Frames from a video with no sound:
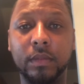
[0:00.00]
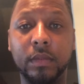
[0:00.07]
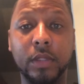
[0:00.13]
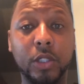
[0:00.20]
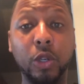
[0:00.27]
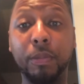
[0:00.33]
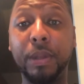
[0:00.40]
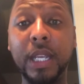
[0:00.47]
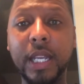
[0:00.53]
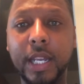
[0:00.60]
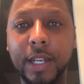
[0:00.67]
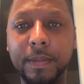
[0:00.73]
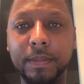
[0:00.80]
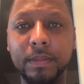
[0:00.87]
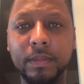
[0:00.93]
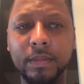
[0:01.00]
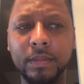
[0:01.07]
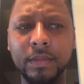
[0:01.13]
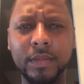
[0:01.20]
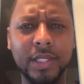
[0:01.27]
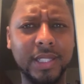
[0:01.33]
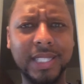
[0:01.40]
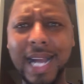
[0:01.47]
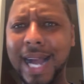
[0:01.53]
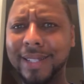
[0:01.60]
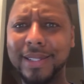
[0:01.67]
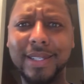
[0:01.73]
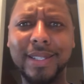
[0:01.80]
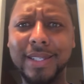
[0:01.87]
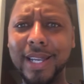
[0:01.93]
so be it. This guy's
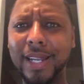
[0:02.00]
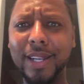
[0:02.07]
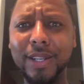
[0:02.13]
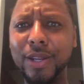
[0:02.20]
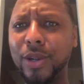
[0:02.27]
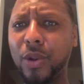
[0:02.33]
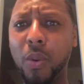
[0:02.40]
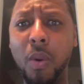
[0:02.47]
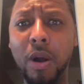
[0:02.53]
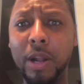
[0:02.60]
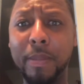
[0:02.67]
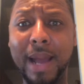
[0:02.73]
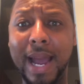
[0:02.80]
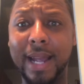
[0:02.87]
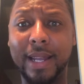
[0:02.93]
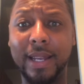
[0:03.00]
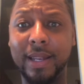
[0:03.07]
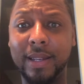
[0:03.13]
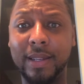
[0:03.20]
a second-year quarterback